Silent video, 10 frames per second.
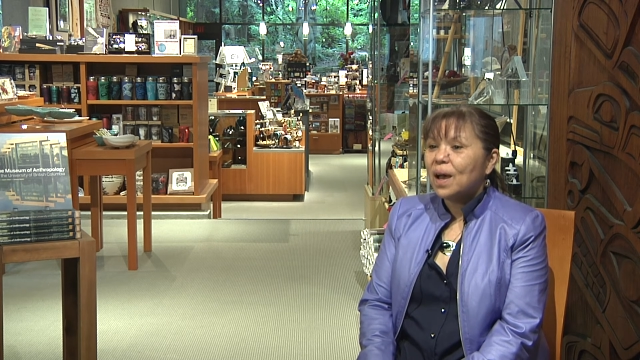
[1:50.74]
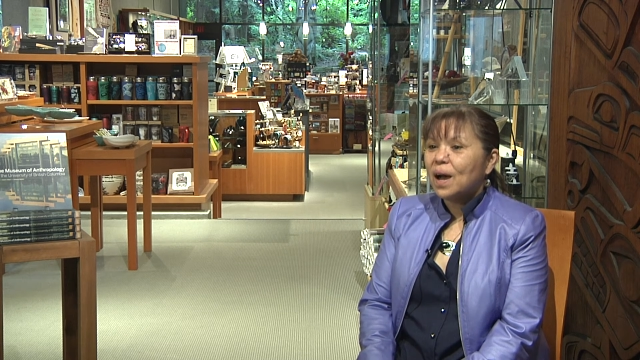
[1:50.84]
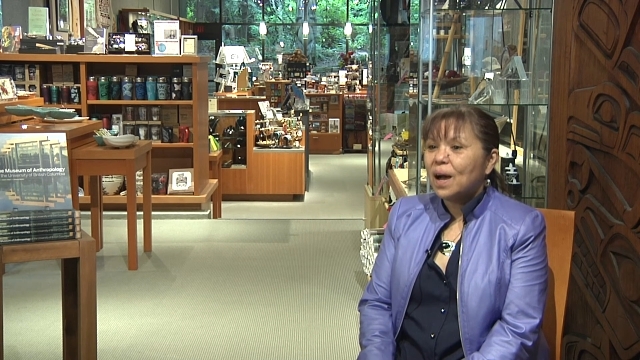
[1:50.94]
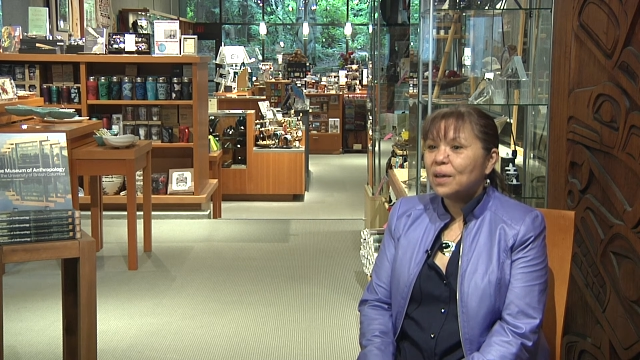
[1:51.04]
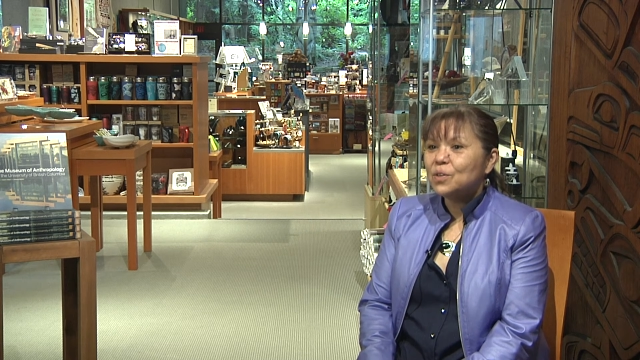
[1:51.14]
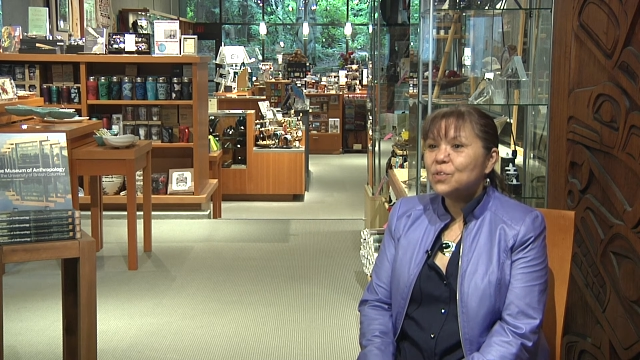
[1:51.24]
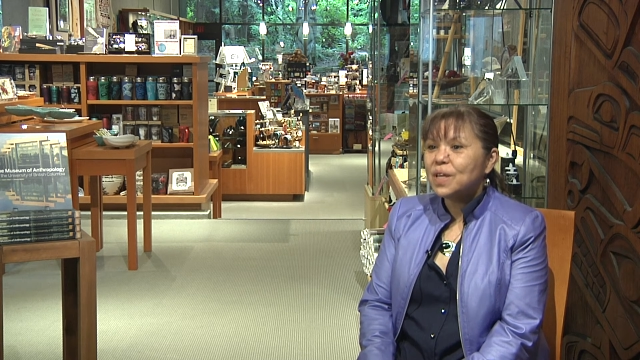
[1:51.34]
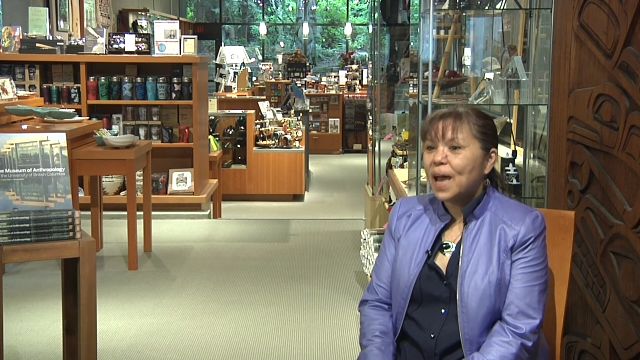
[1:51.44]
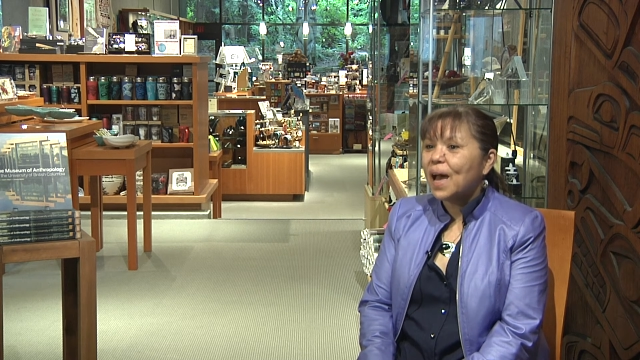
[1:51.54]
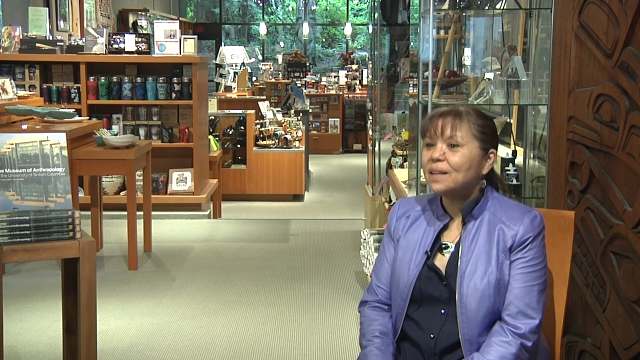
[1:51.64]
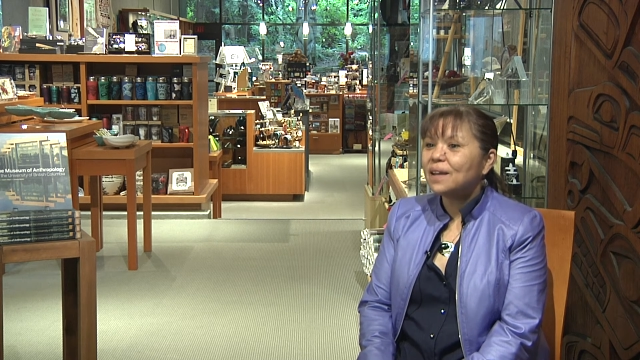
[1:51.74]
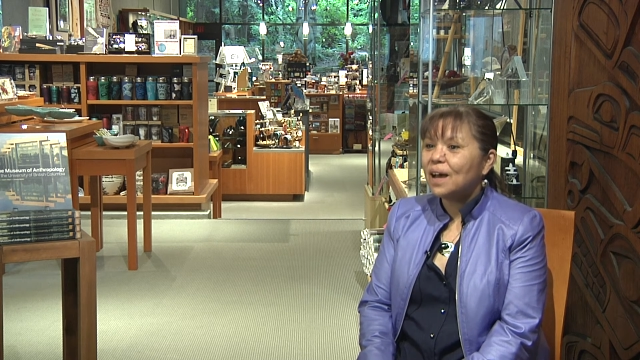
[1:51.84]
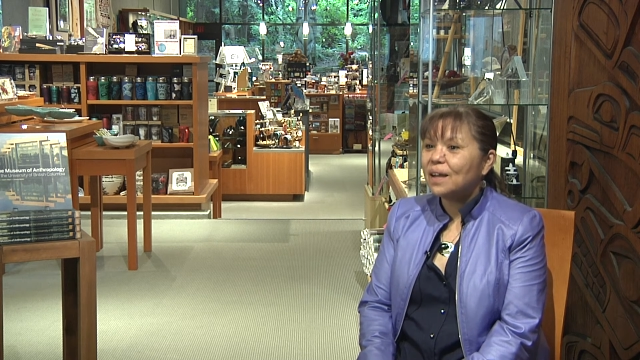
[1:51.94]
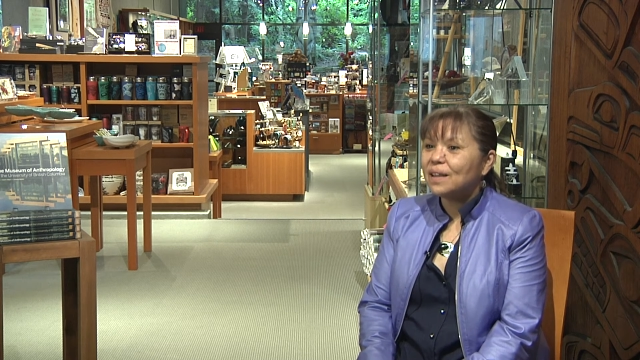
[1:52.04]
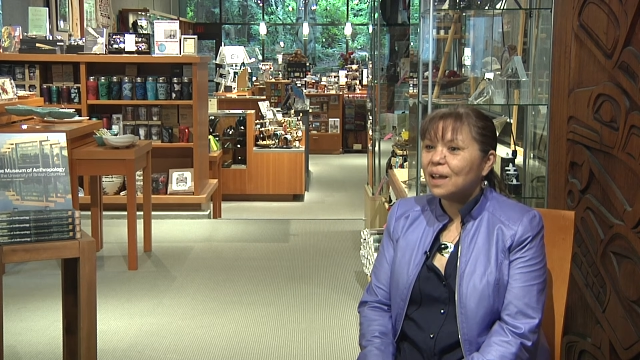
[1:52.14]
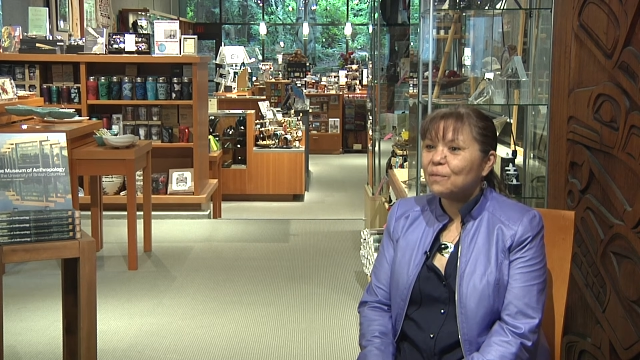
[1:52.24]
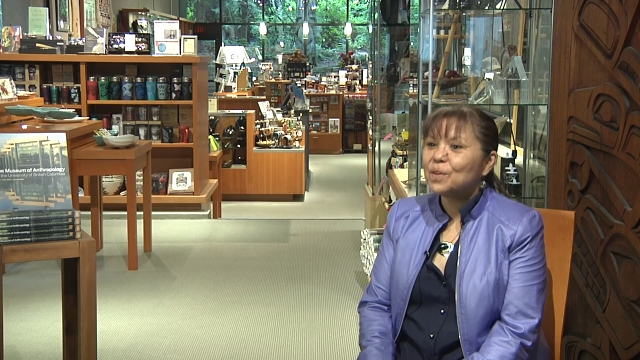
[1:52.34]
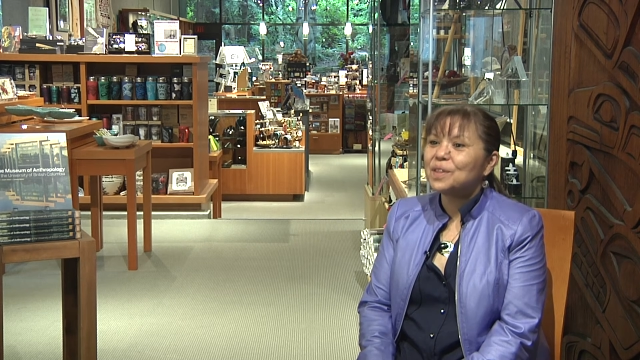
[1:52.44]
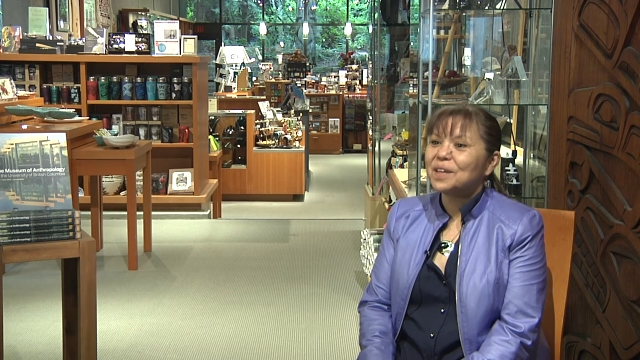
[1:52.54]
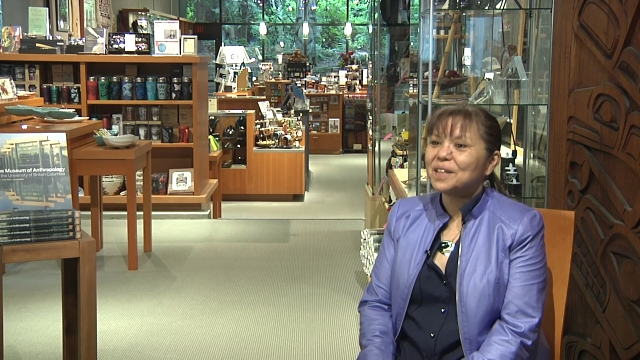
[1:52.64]
I used to hand cut
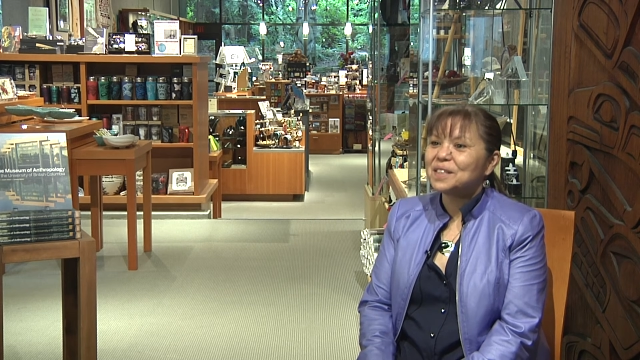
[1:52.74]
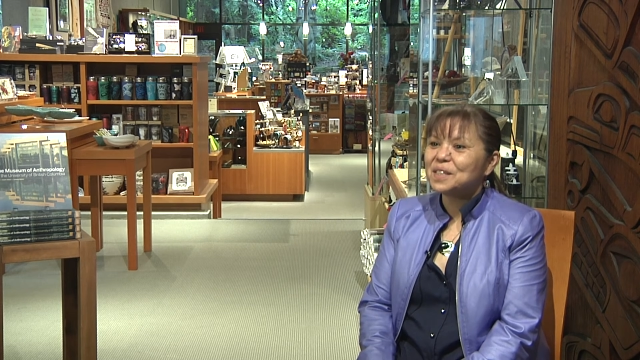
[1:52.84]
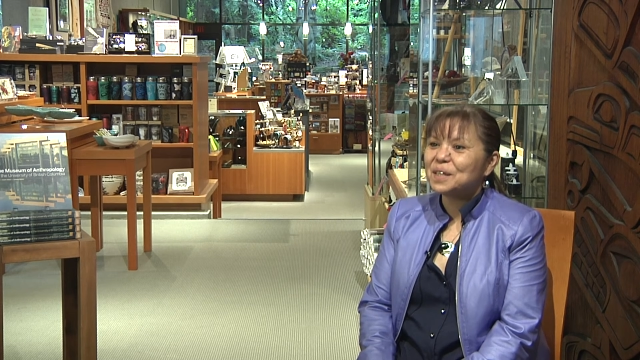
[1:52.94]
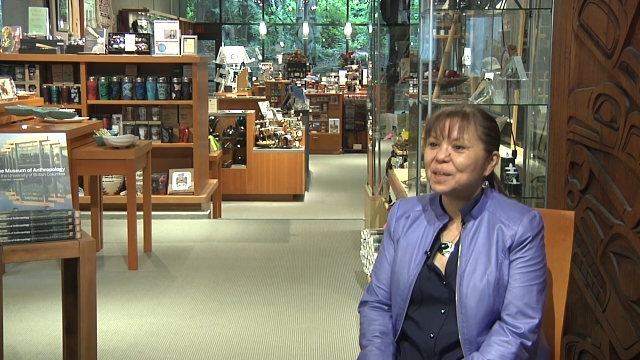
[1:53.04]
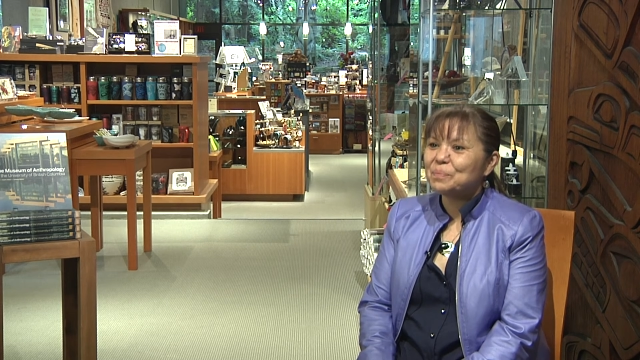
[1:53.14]
everything until